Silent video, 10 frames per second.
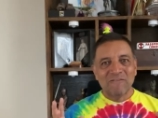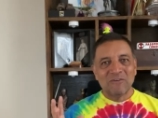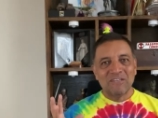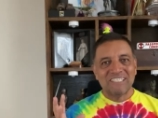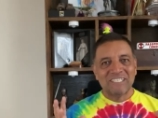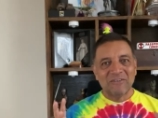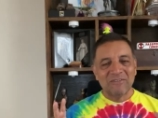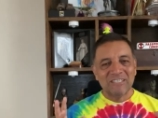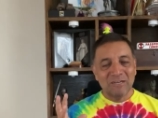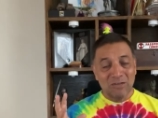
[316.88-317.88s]
for a
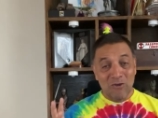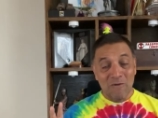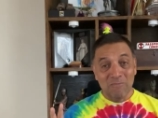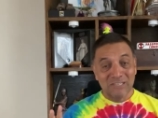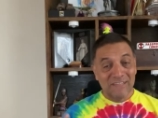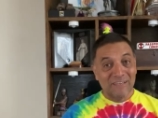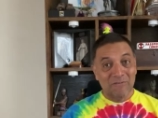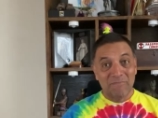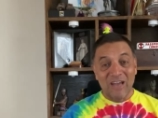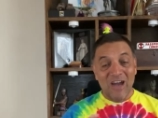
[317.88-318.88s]
series on a comic books, I think
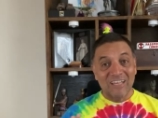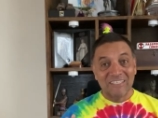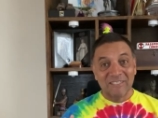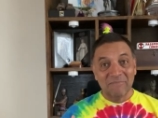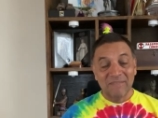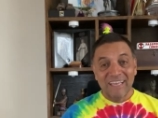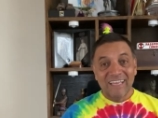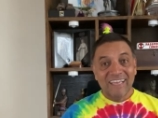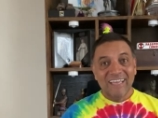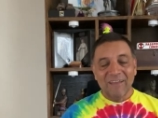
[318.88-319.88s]
would be awesome.
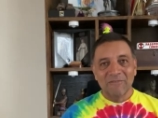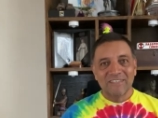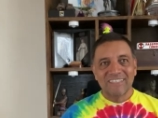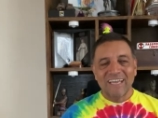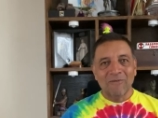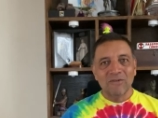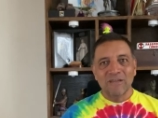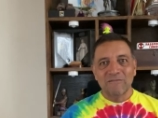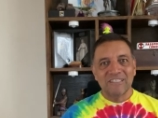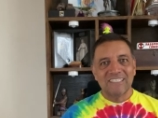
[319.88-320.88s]
It would. I would
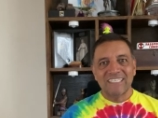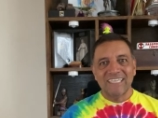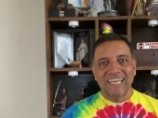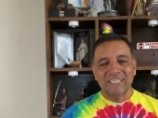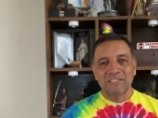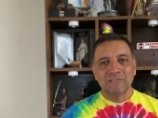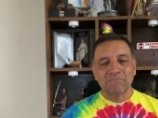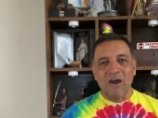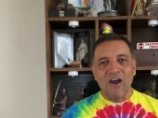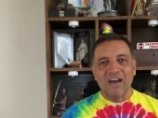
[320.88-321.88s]
love to see like
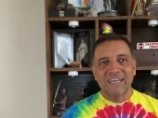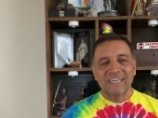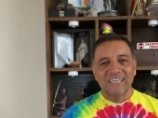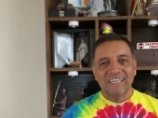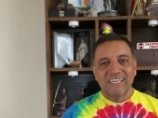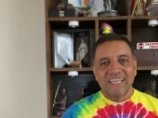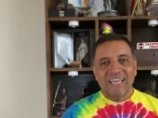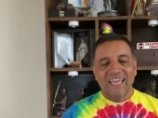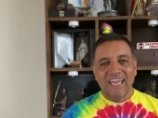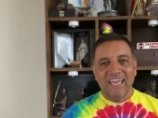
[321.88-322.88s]
Spock
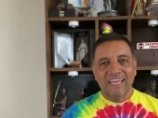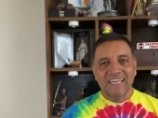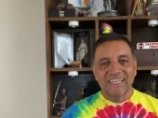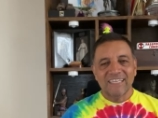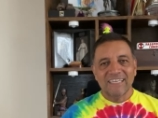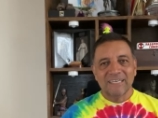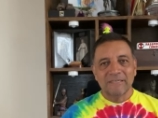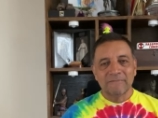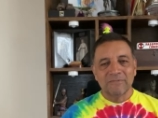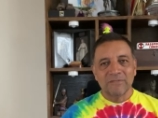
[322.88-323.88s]
and
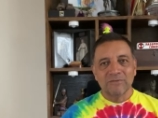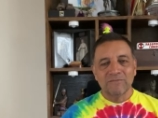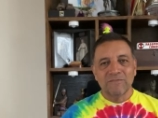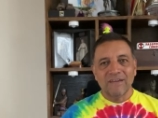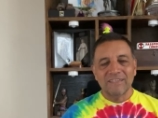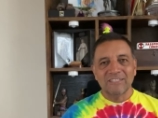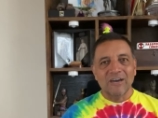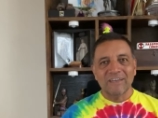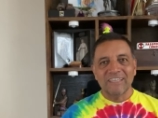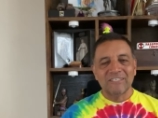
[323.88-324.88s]
um, you know
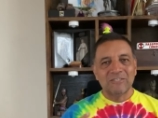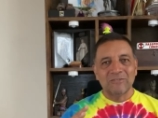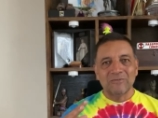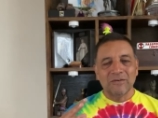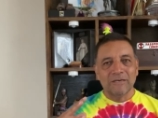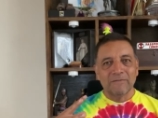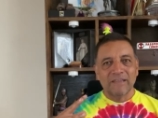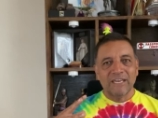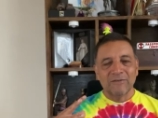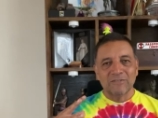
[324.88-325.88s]
talking to uh, the
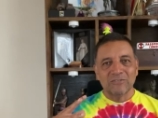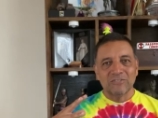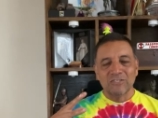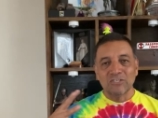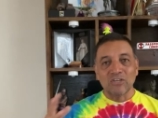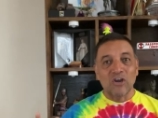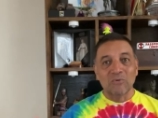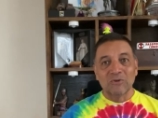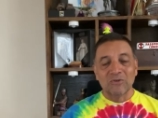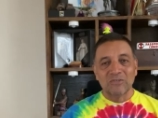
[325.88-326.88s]
characters in
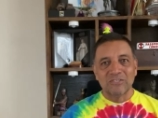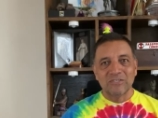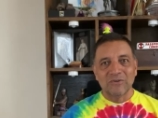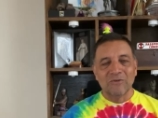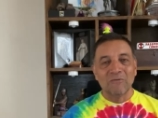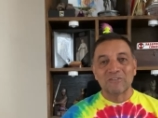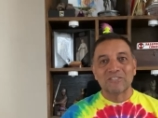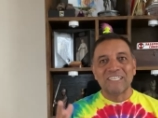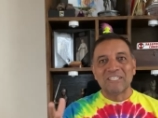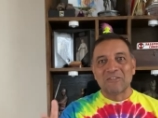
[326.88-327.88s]
Star Wars, you know,
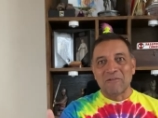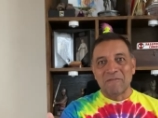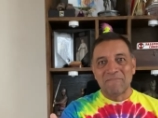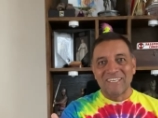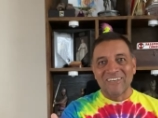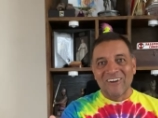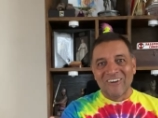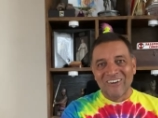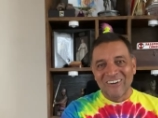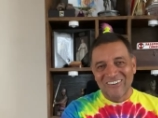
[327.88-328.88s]

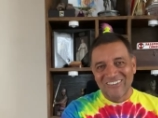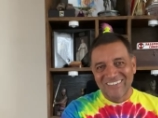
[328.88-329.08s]
C3PO,